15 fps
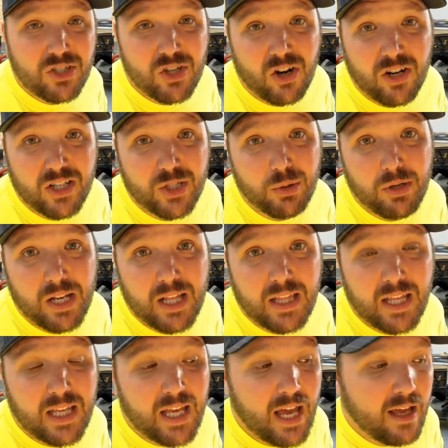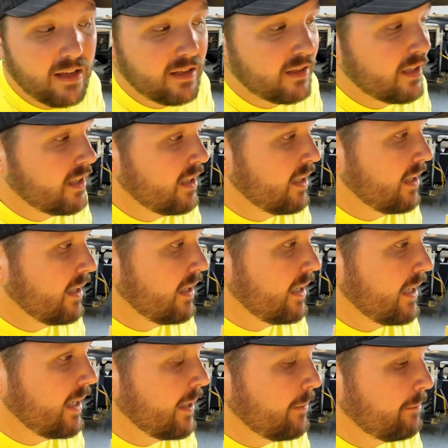started doing anything yet,
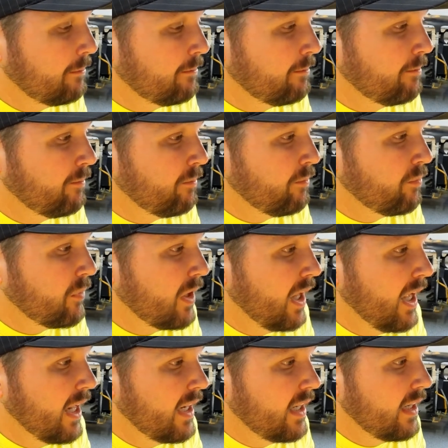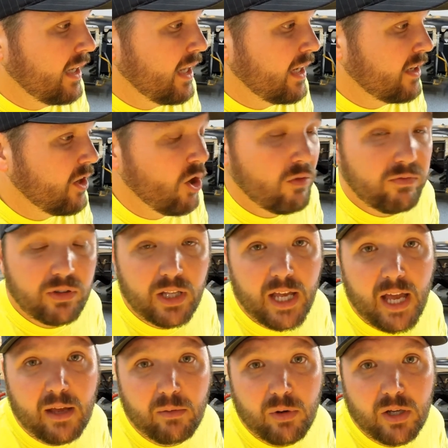and hopefully
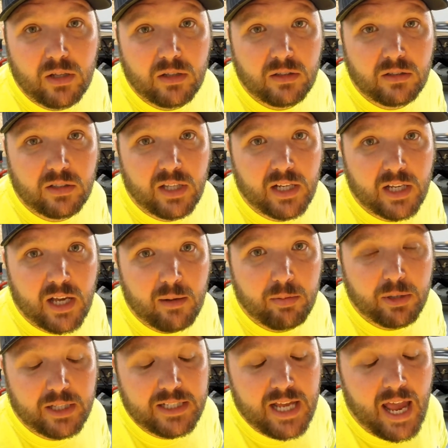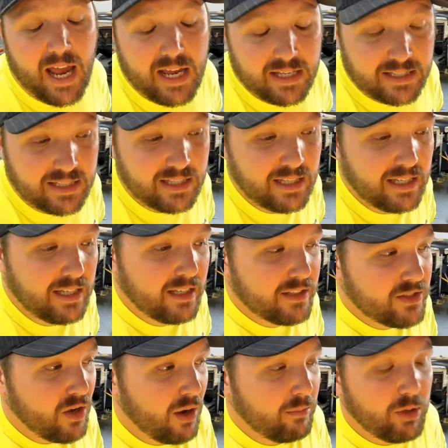I will in a couple of days.
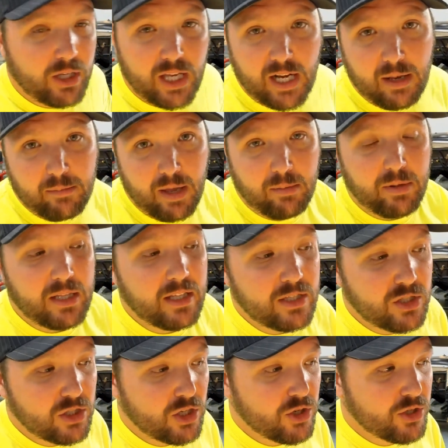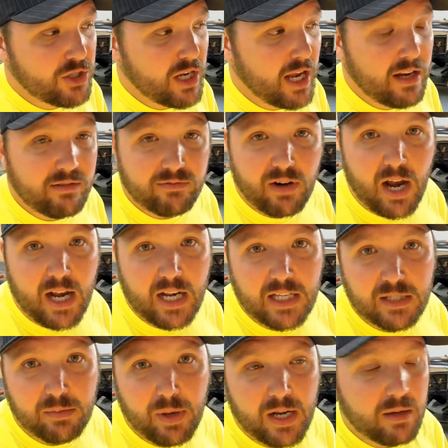So I'm looking at maybe this Thursday and Friday
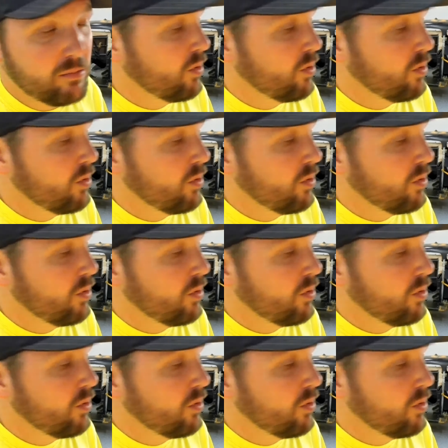spending